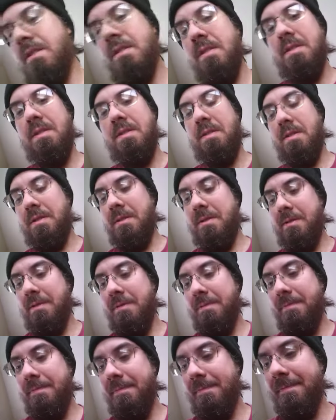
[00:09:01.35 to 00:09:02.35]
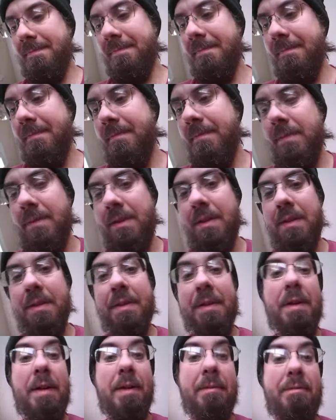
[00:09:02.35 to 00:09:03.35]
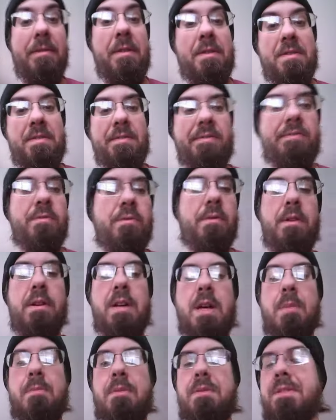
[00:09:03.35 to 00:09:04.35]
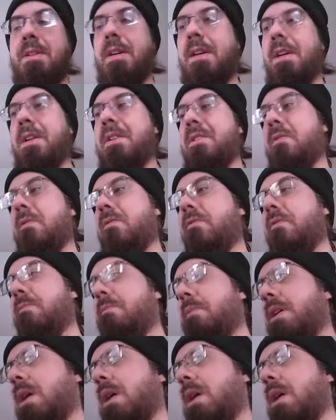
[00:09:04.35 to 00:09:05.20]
So, I'll finish the floor in a couple seconds, or a